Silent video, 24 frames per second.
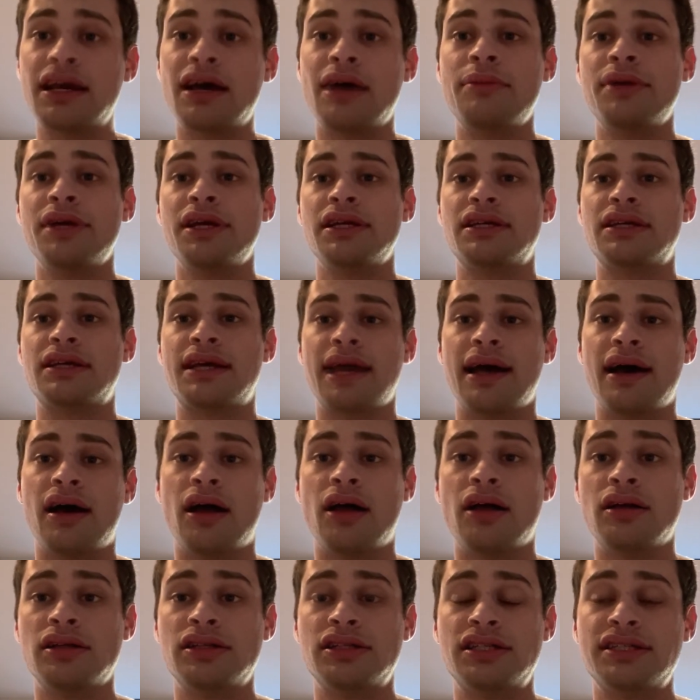coming to
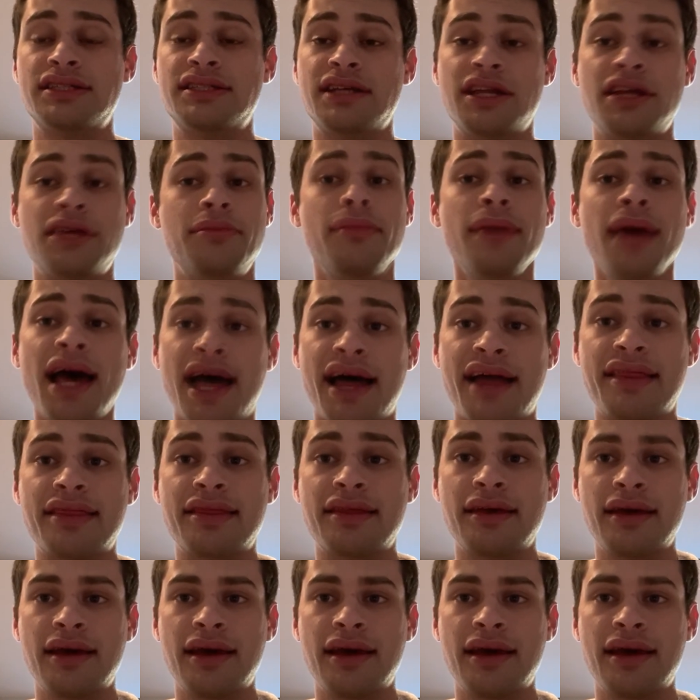Cal to study math.